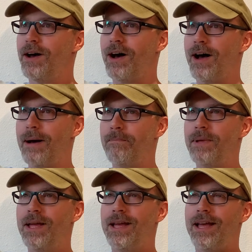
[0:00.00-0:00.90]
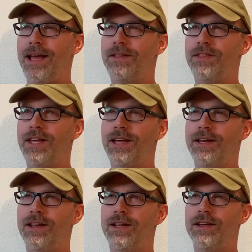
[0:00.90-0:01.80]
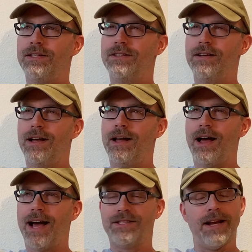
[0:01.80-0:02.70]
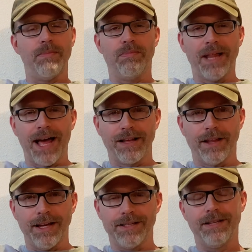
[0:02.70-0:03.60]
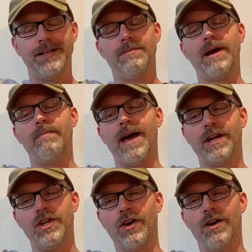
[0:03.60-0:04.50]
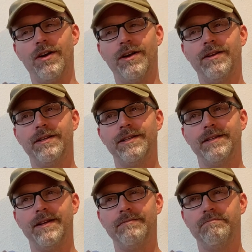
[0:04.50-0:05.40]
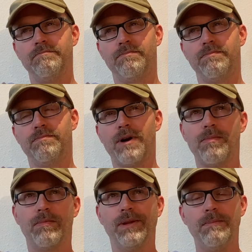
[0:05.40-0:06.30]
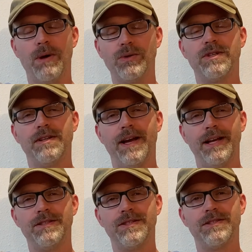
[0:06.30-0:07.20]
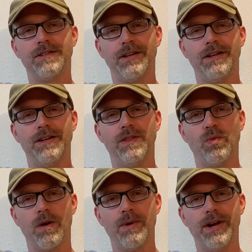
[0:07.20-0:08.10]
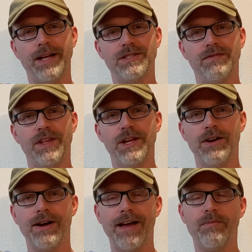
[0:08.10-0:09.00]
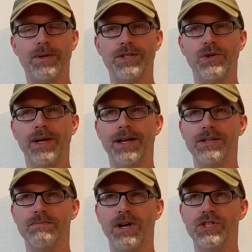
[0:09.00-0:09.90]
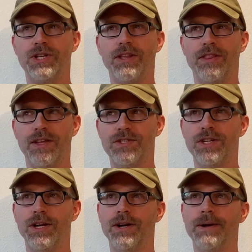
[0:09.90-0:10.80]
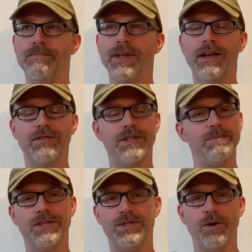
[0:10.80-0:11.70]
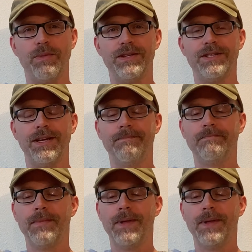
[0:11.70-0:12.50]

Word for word: Um, and then I set up blacklight in my backyard probably most nights uh, in the warmer nights of the year. I haven't been doing it as much this year, just been so busy.